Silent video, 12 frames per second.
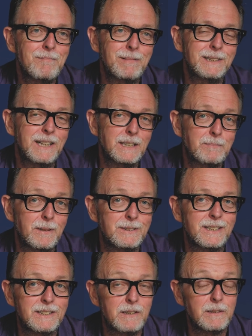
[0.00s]
But I
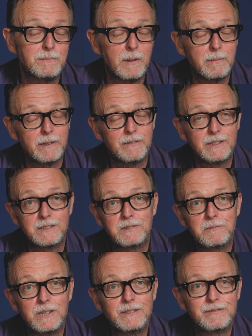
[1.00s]
suppose it's probably a very
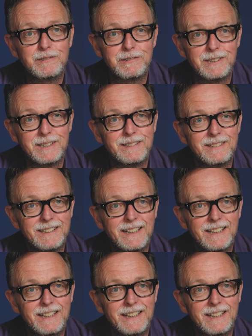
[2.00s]
good word for it.